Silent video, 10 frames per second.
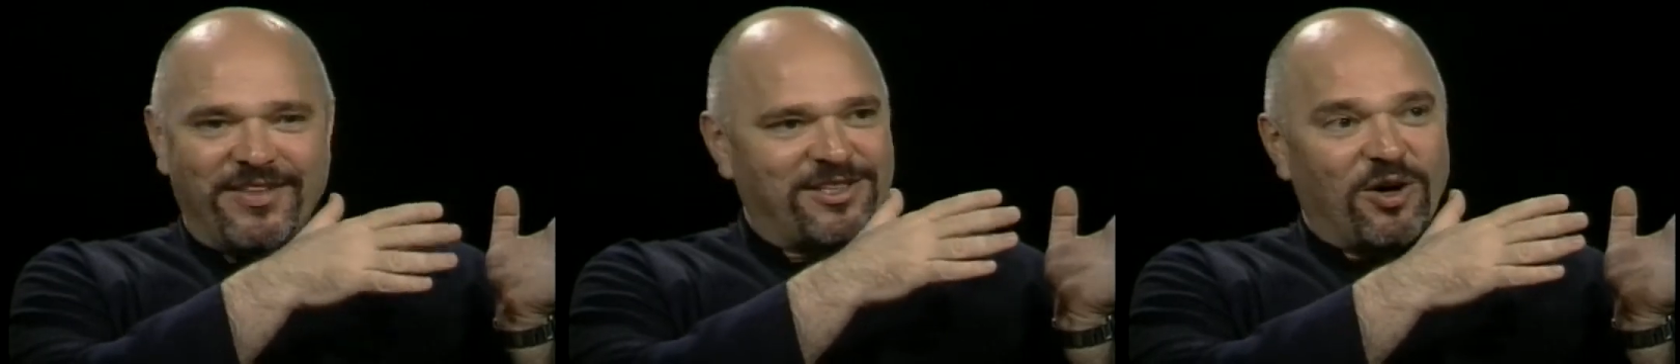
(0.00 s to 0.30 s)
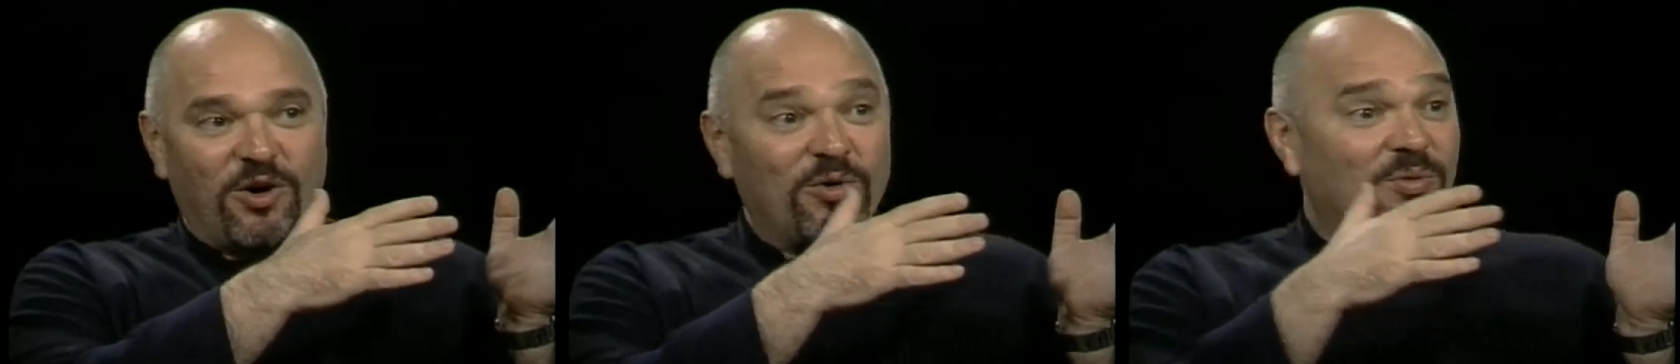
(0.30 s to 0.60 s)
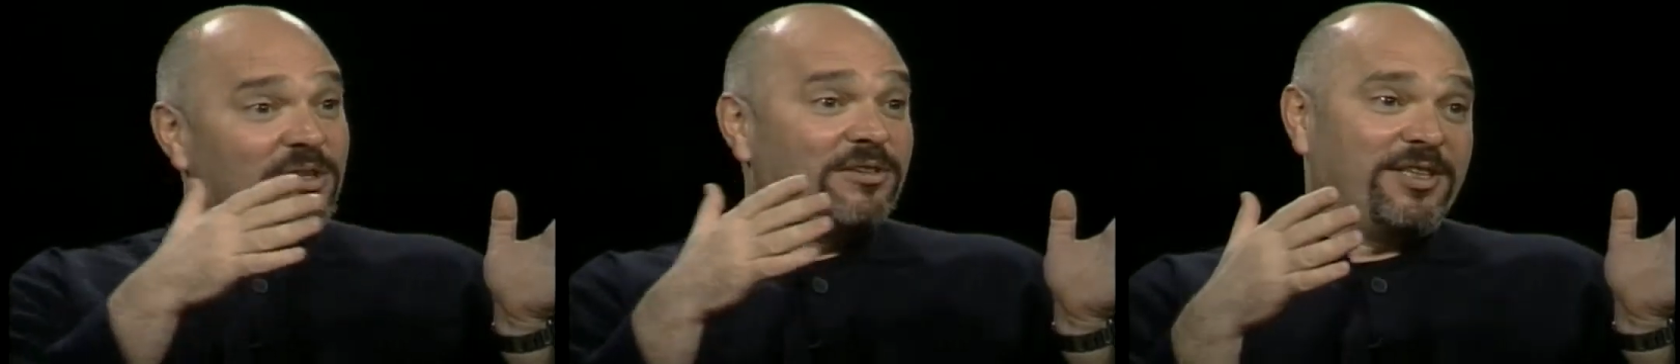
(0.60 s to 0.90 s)
there's a whole
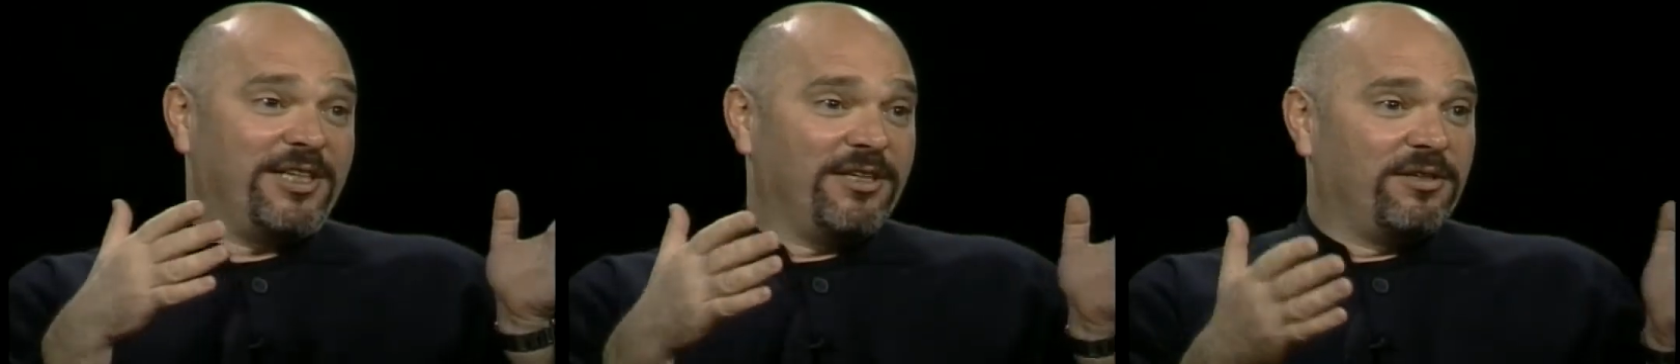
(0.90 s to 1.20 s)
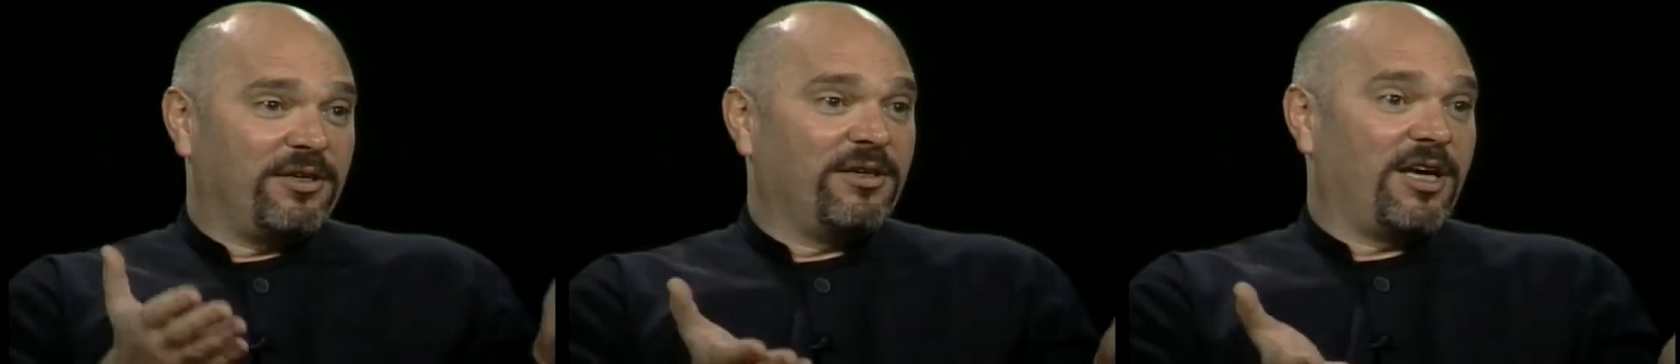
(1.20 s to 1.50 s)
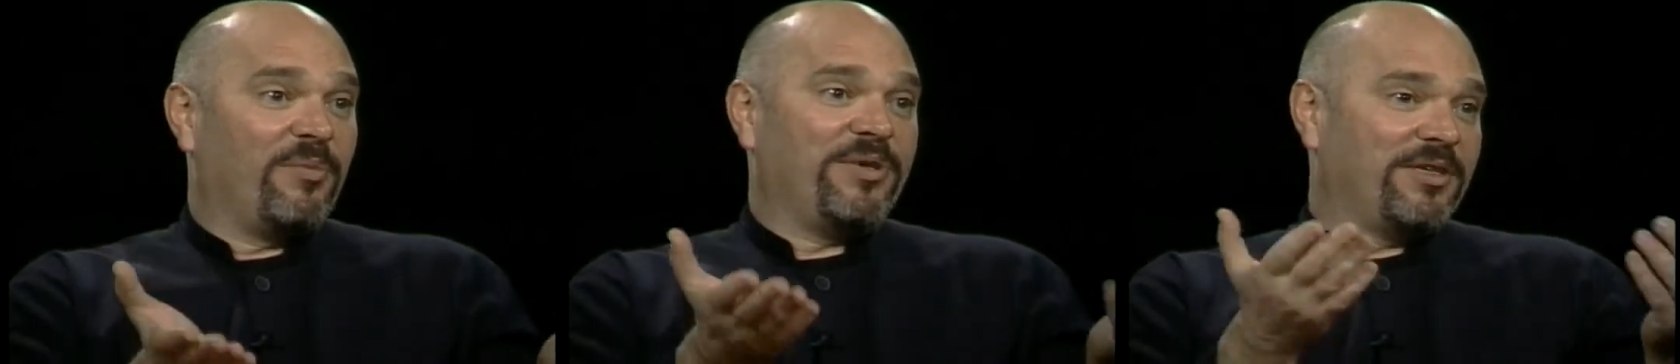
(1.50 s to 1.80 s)
world here that can
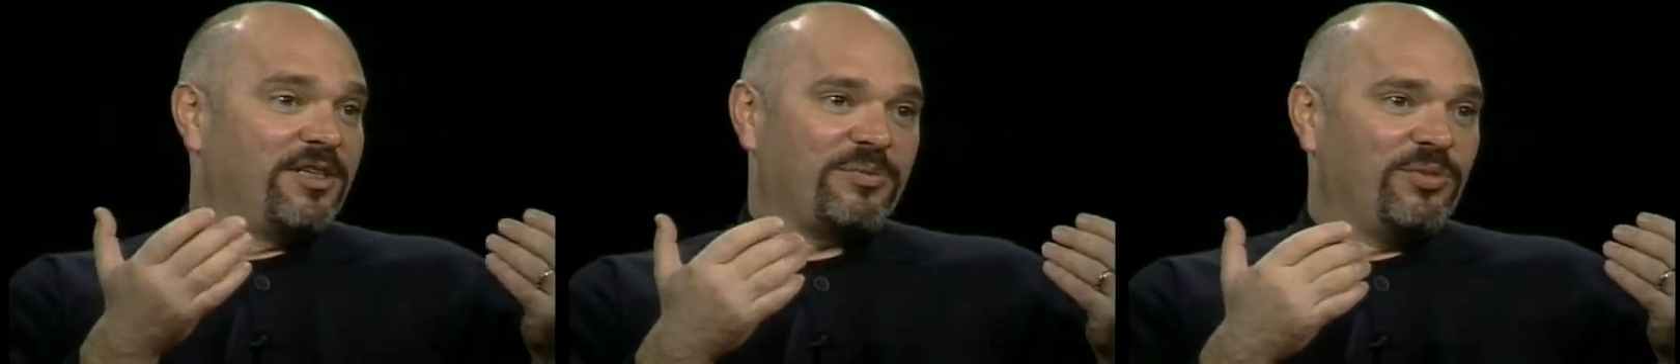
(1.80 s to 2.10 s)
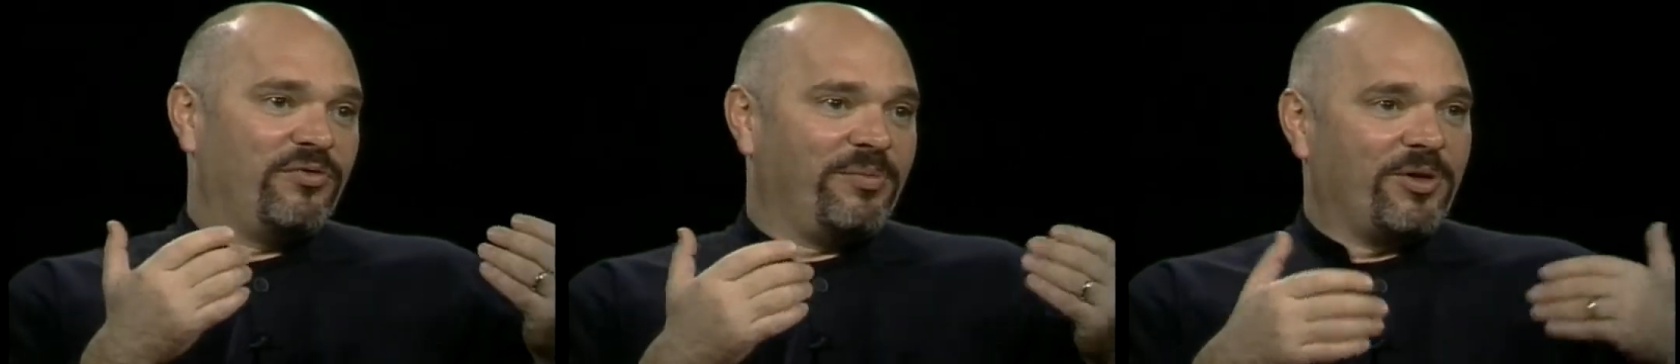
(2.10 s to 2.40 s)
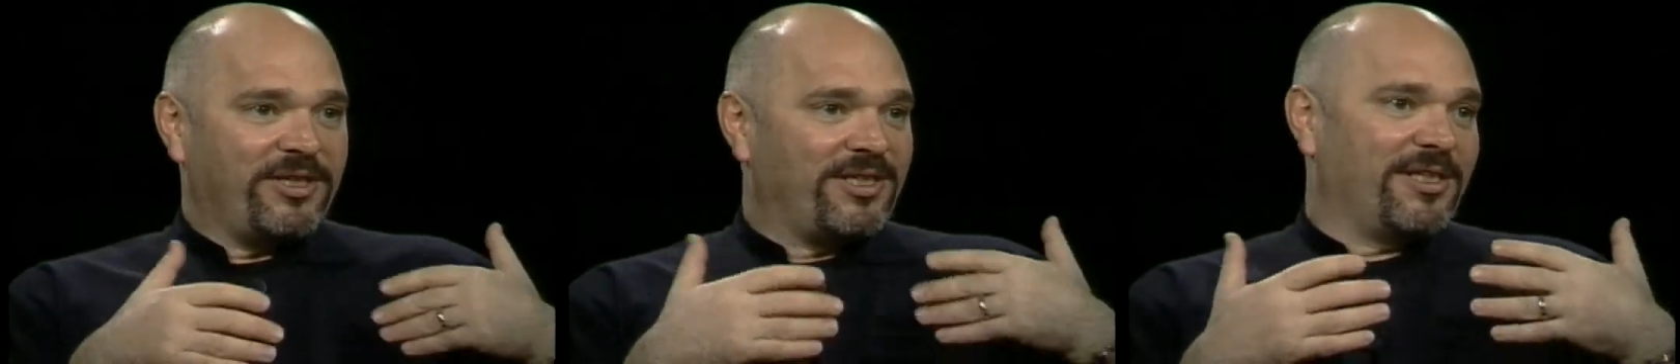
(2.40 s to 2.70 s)
come into this movie,
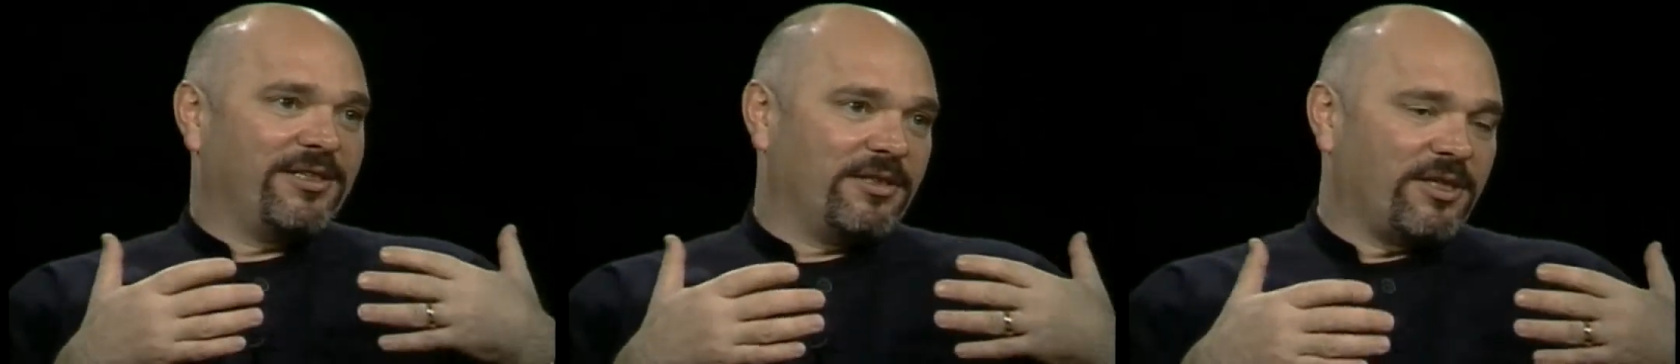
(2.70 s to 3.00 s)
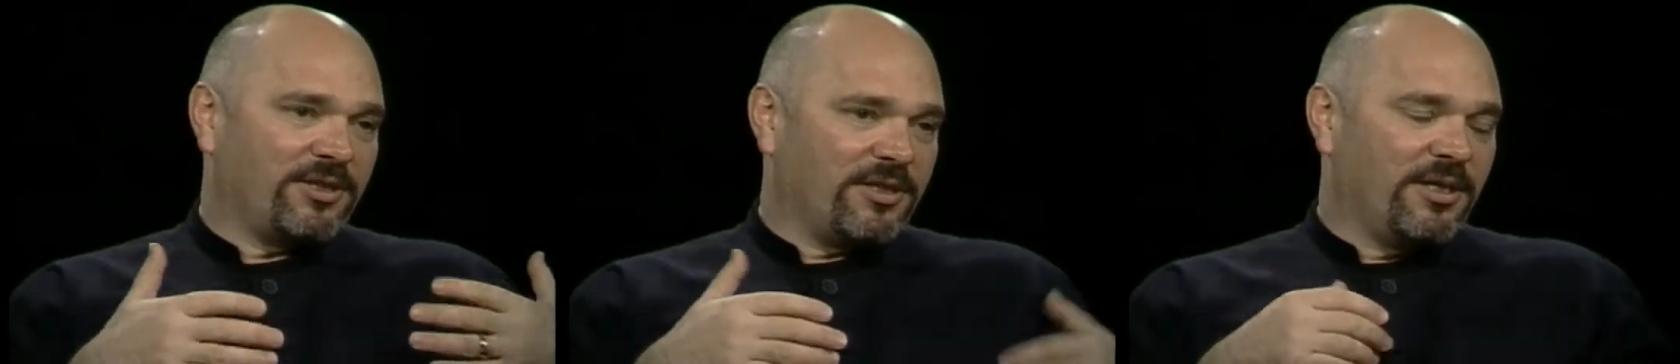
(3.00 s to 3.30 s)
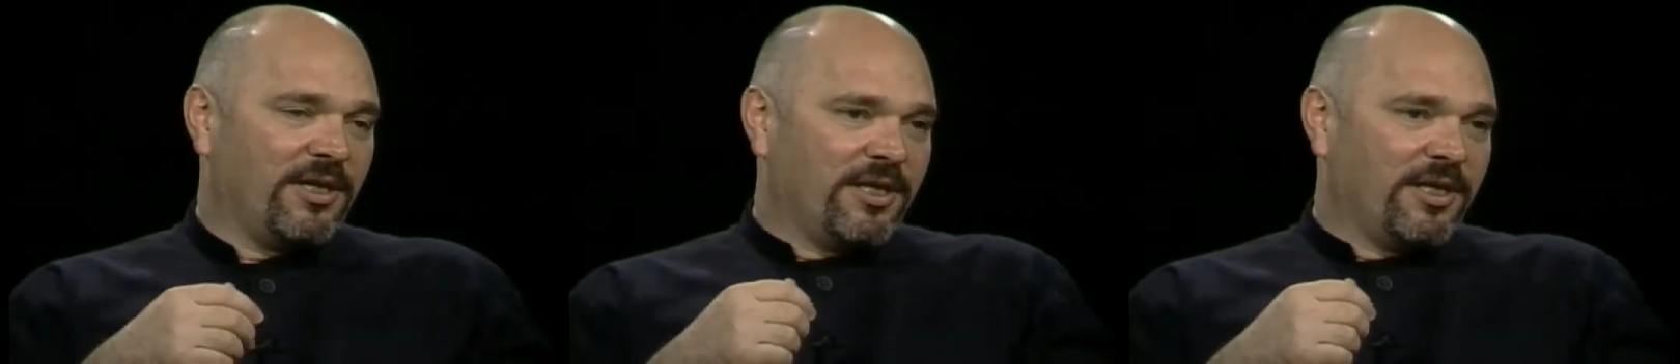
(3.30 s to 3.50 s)
because Italy is such a